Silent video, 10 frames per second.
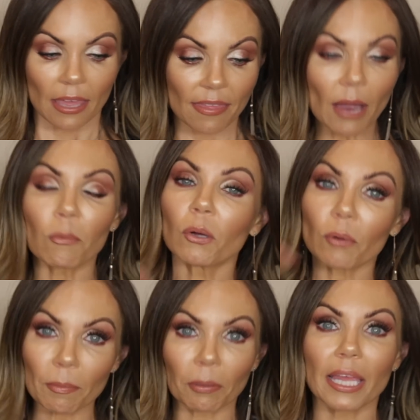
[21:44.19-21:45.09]
that will
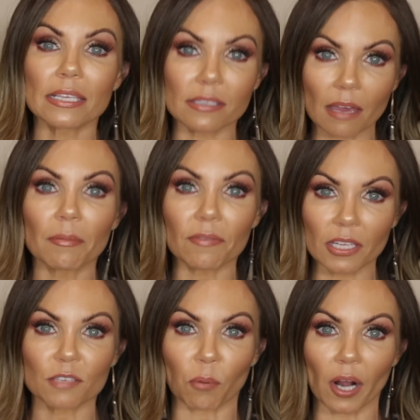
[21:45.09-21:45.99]
replace some of
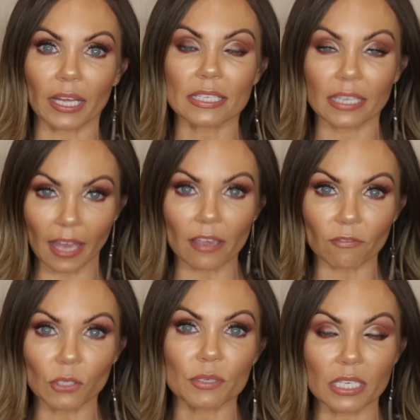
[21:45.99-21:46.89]
these products that I
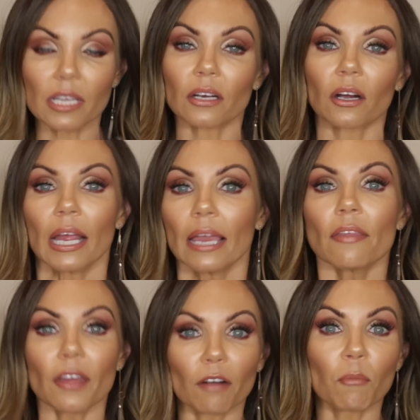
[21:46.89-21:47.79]
have used here
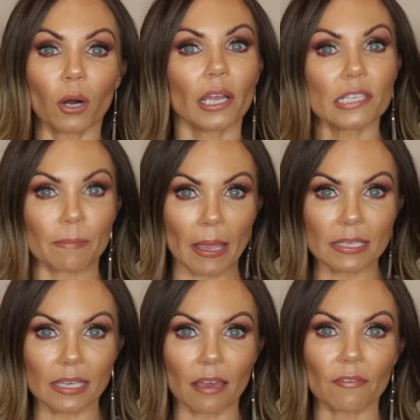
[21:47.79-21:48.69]
that are more
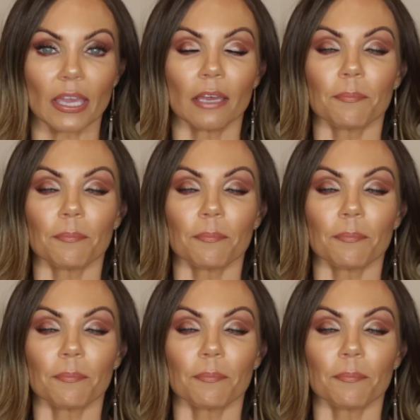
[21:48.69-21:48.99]
expensive